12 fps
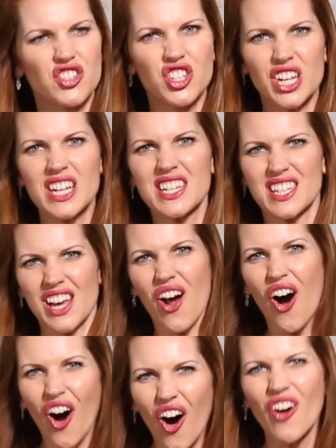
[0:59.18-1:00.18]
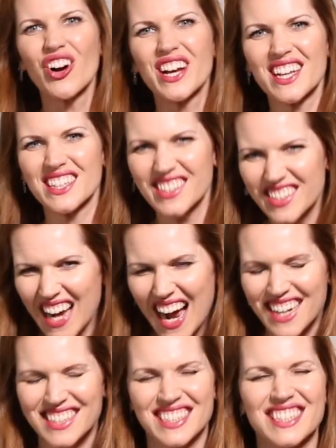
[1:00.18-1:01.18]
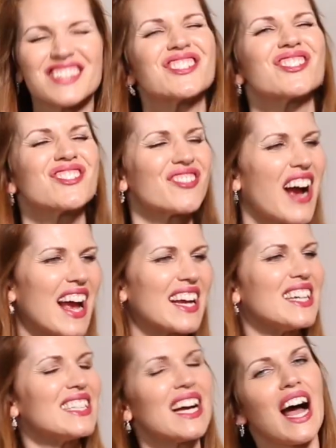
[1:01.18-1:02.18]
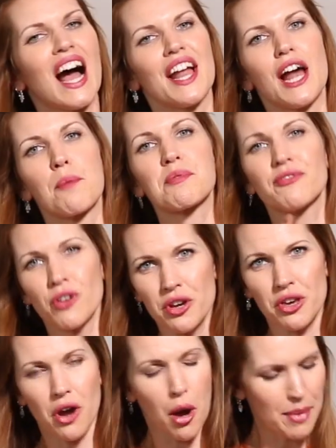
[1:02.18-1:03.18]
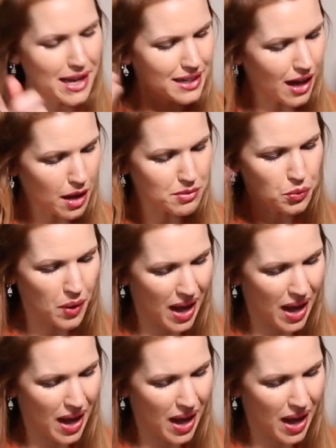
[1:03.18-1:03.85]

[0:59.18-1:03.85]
Cheesy honky sax, and it's great. Now, before you comment, I'm